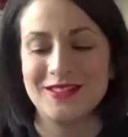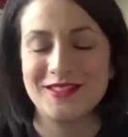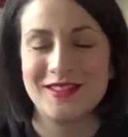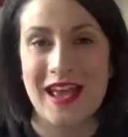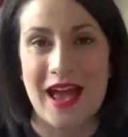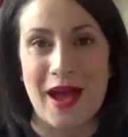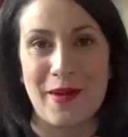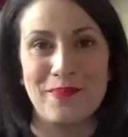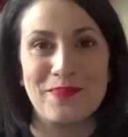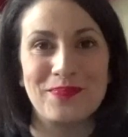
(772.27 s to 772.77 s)

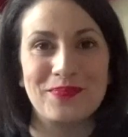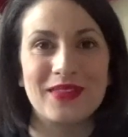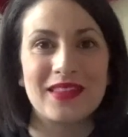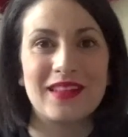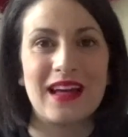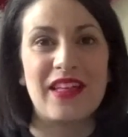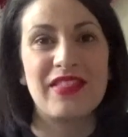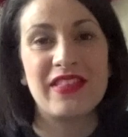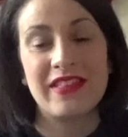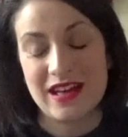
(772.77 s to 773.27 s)
Yeah,
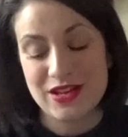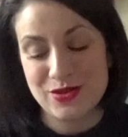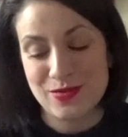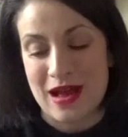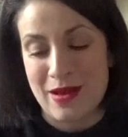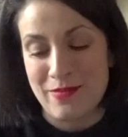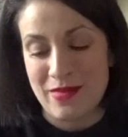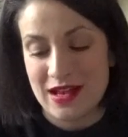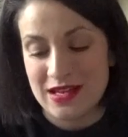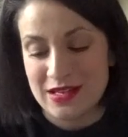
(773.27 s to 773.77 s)
I think that's
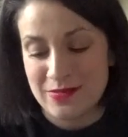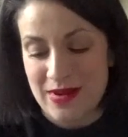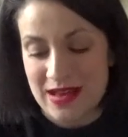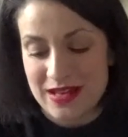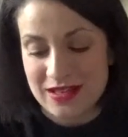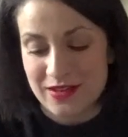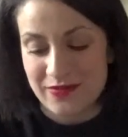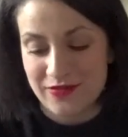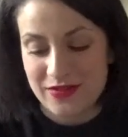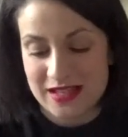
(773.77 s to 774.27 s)
why I made a
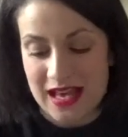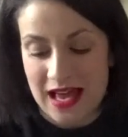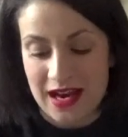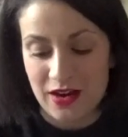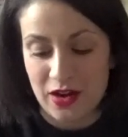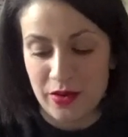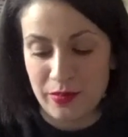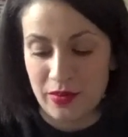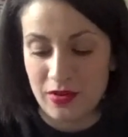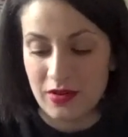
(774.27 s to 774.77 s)
mess of
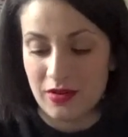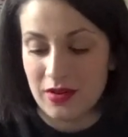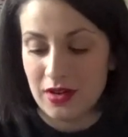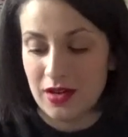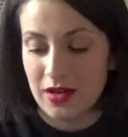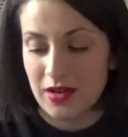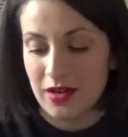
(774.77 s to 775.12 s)
Santa, but